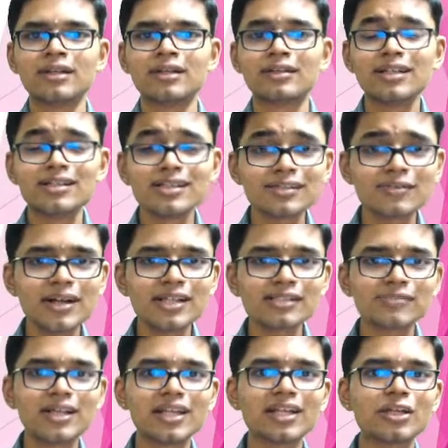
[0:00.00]
This is what
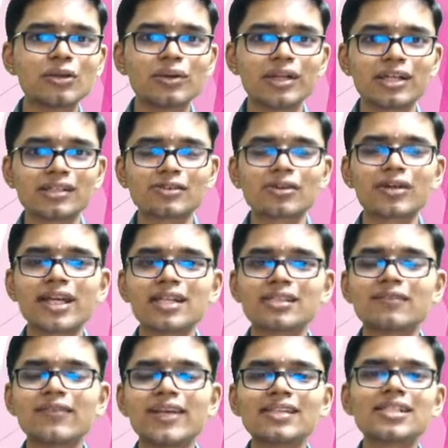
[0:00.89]
is very curious. Okay,
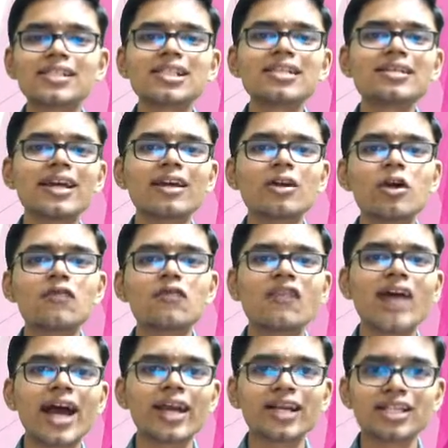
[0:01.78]
civilization cannot
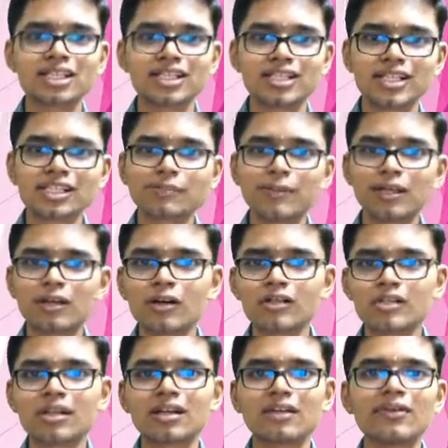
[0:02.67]
vanish just
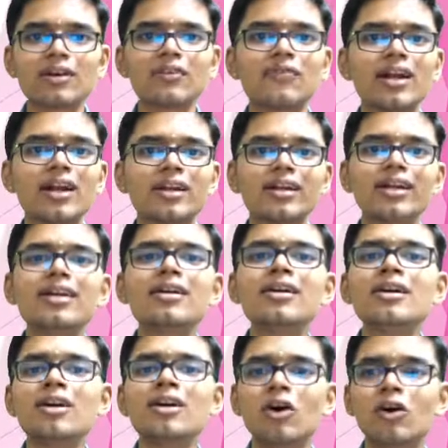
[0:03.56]
because a river flooded
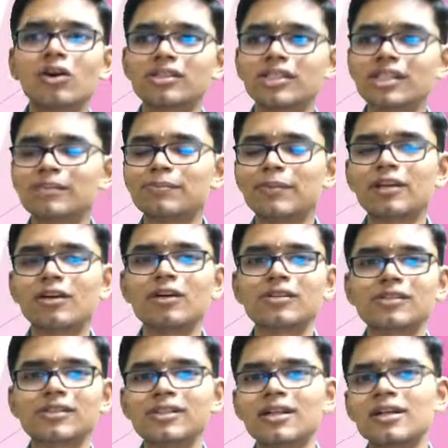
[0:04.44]
or just
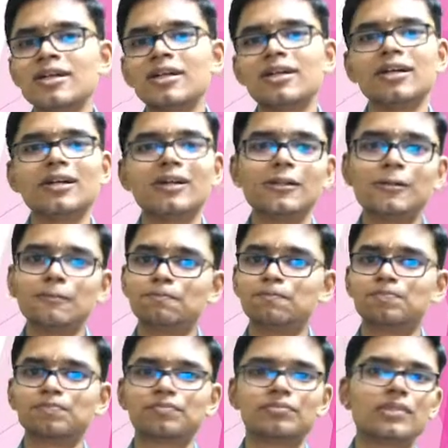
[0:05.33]
because a
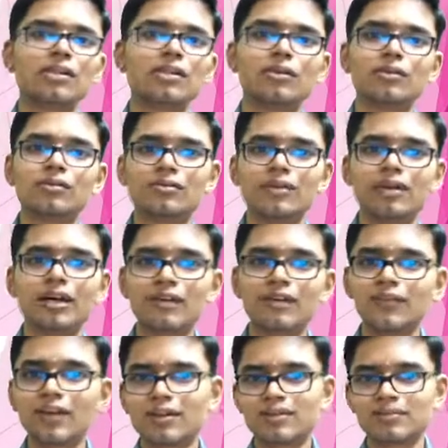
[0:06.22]

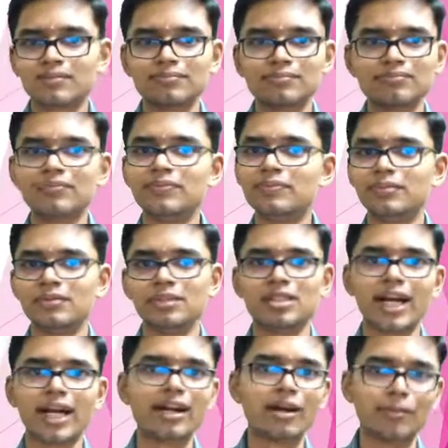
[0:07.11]
river
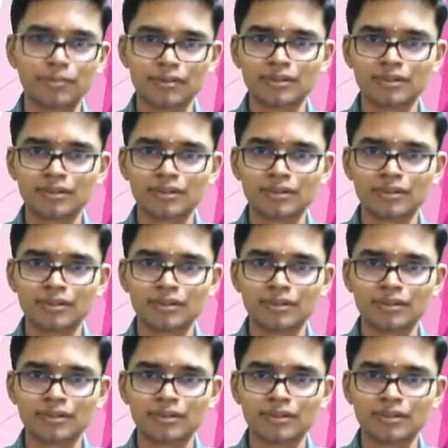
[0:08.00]
dried up.